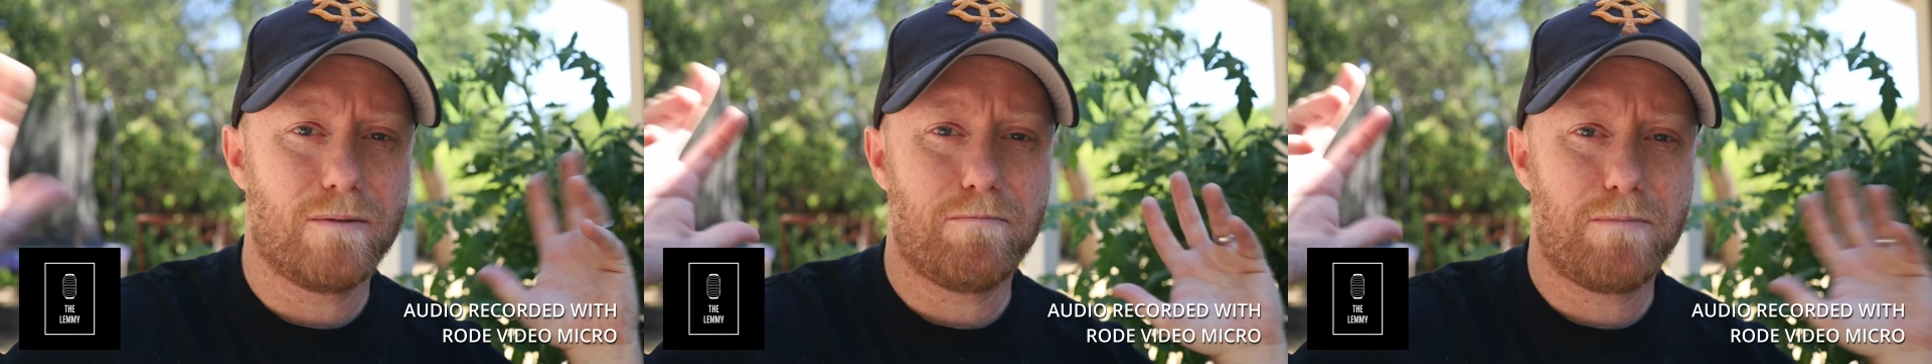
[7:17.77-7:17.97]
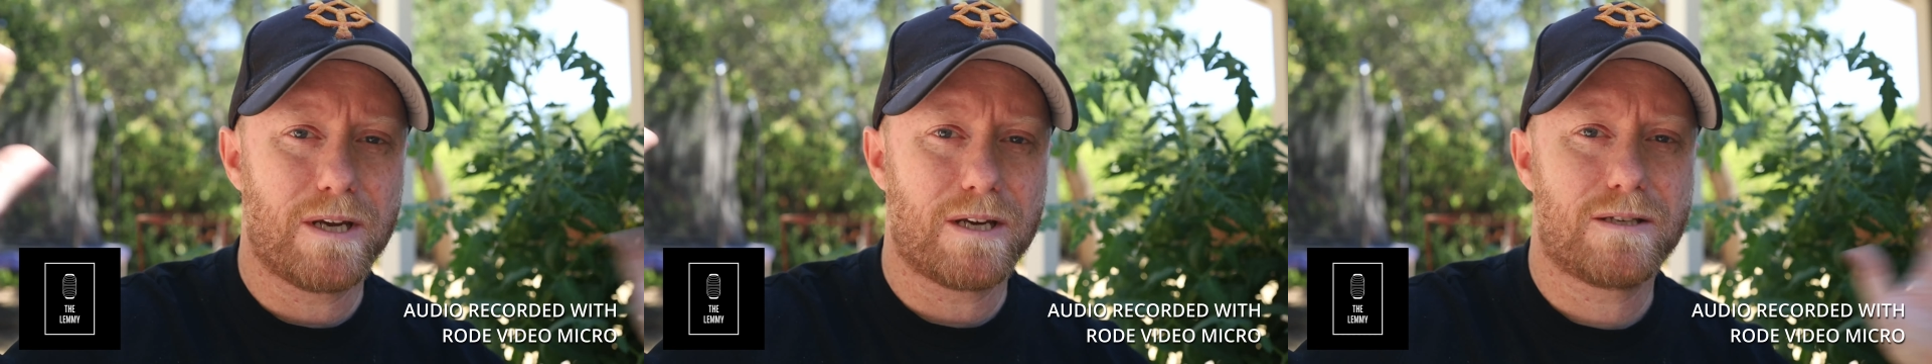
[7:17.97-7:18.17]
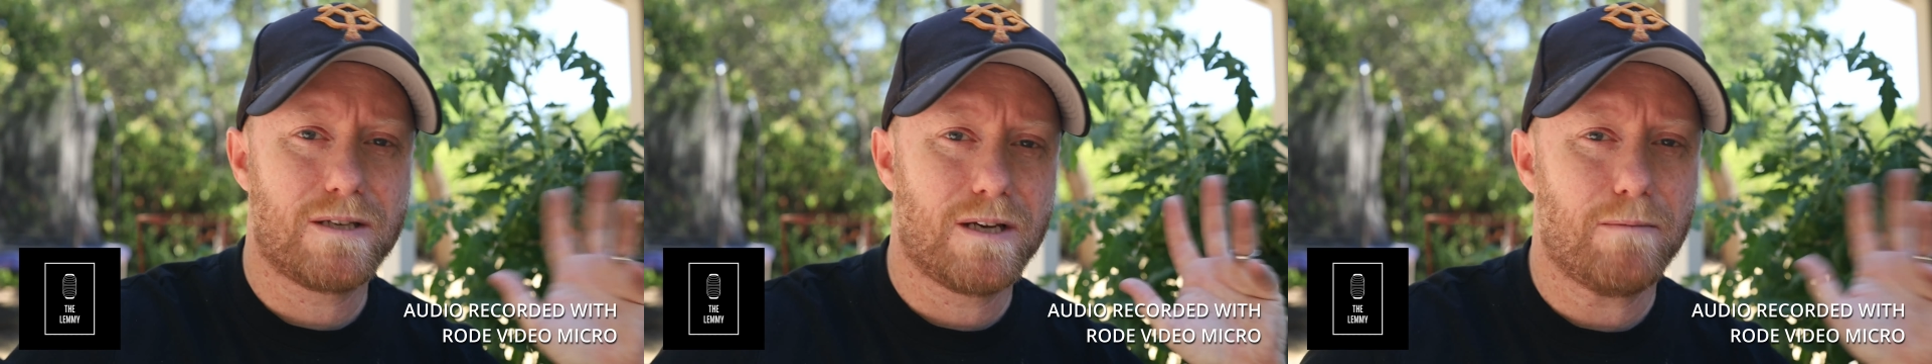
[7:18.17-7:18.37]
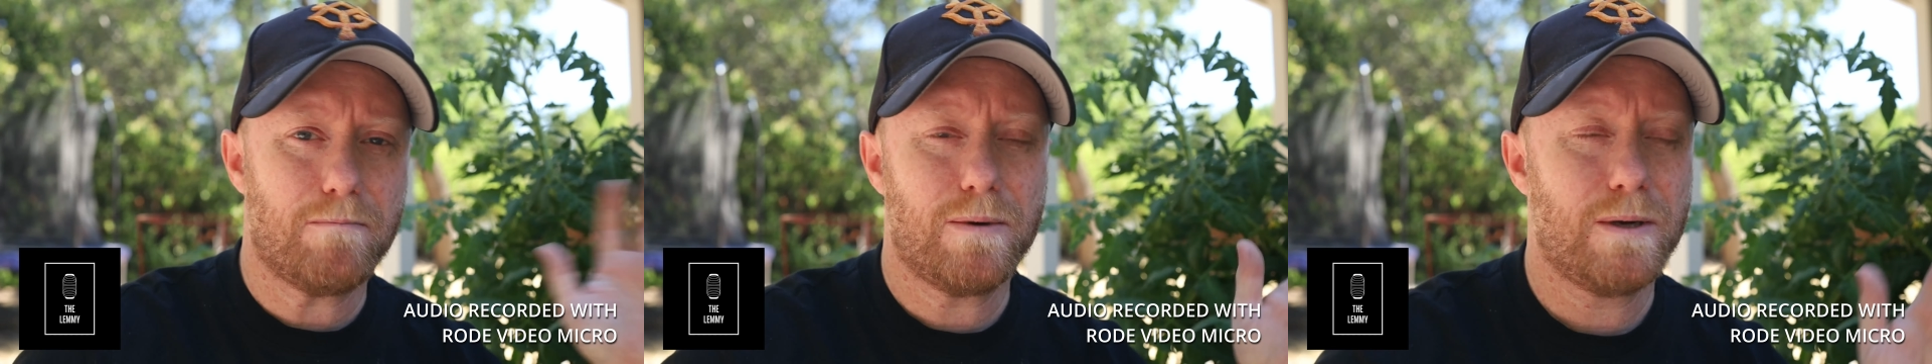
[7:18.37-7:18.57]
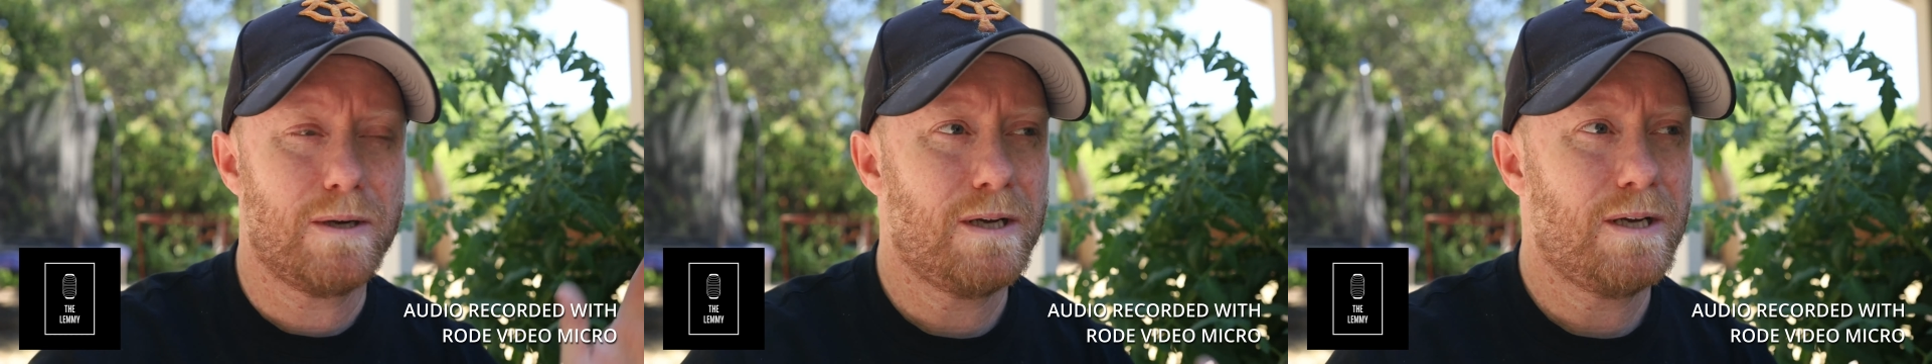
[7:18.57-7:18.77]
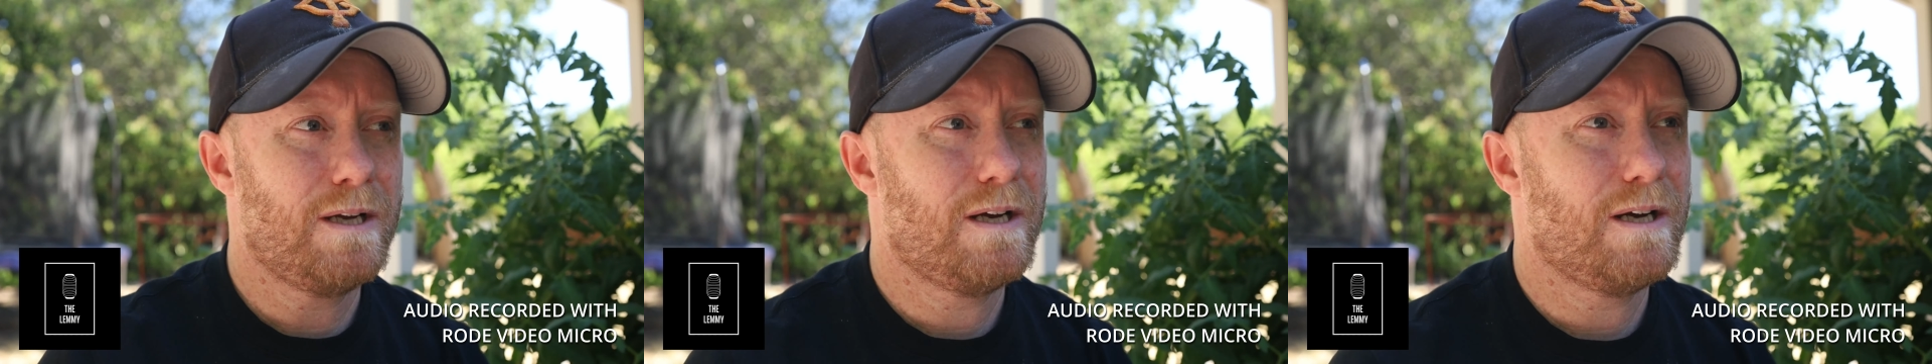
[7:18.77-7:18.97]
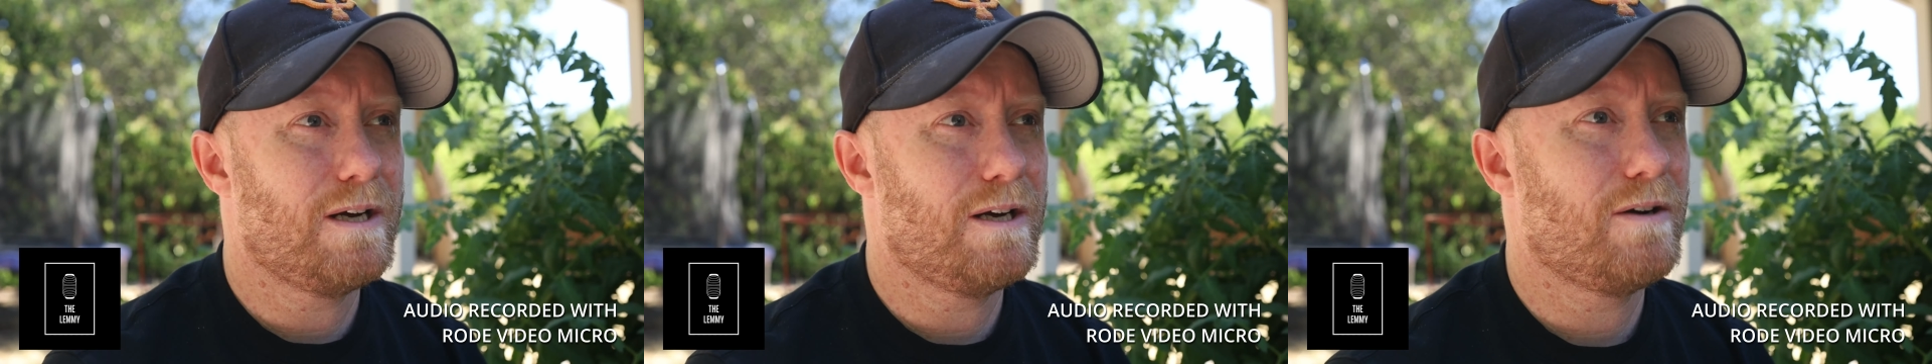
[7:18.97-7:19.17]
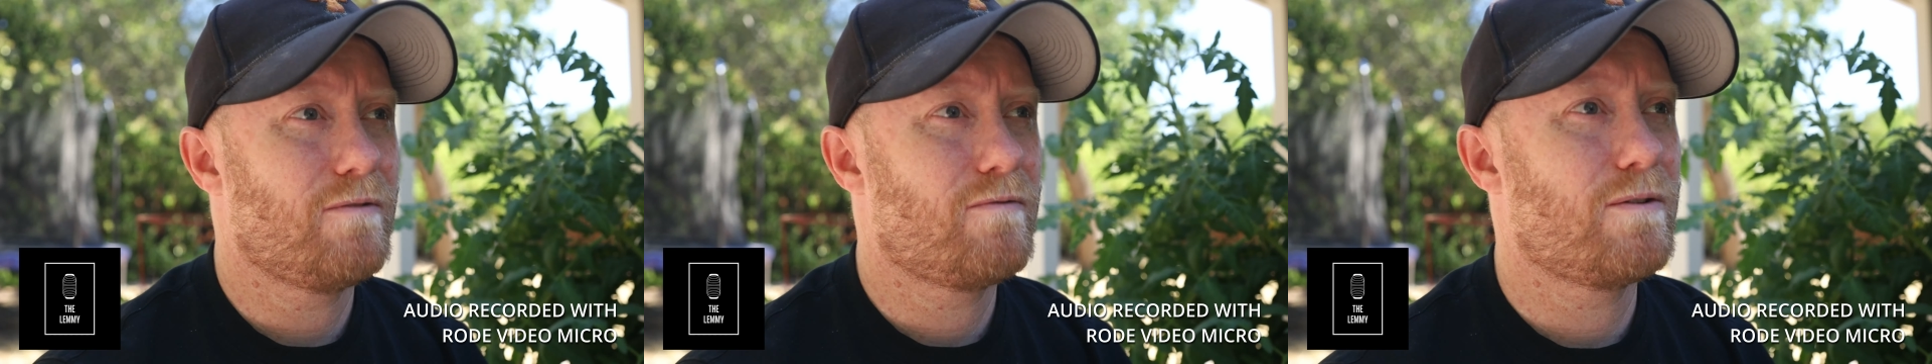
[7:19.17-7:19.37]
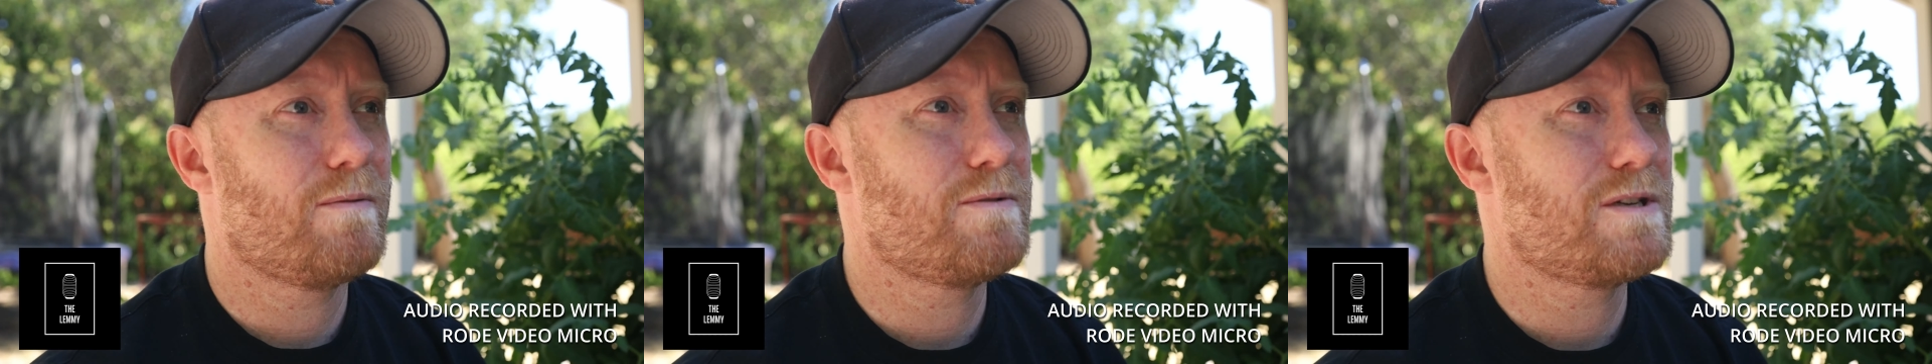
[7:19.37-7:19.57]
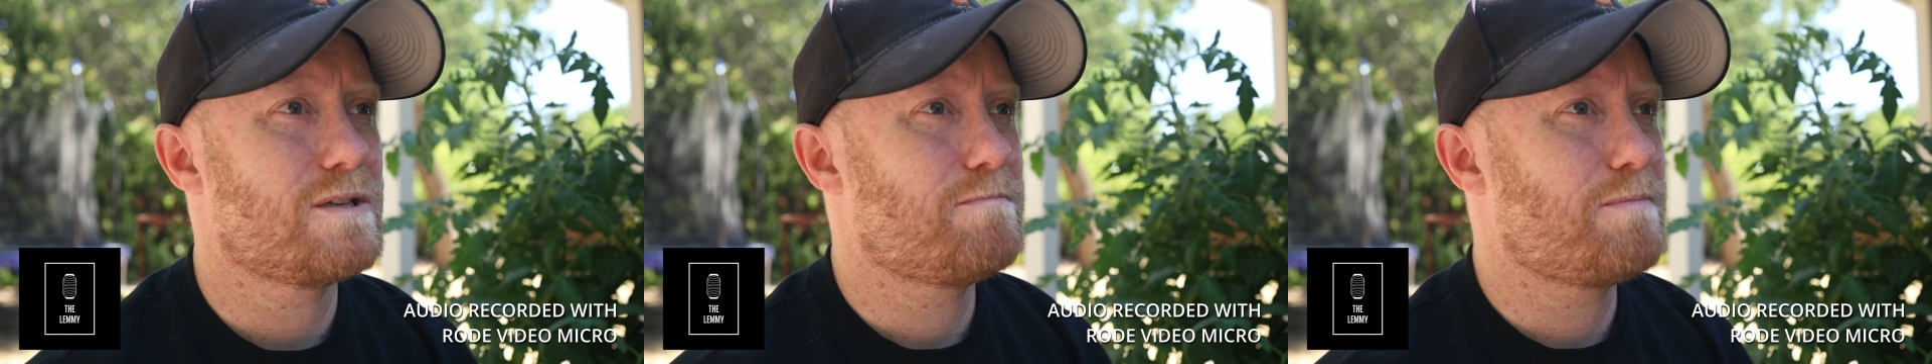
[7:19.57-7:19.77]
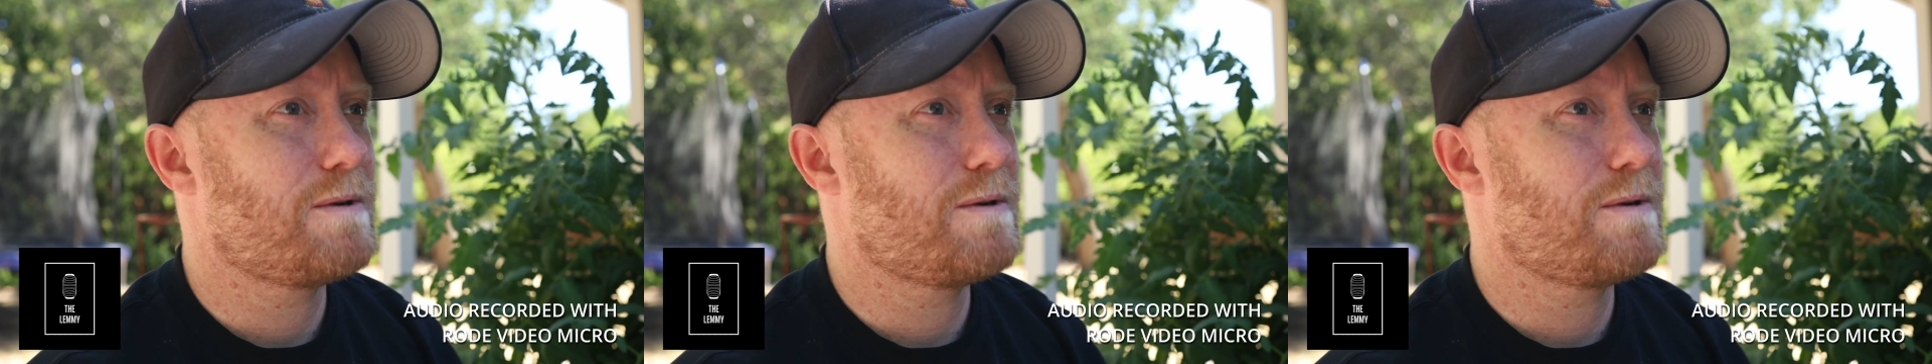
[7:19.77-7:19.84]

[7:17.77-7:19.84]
it picks up from just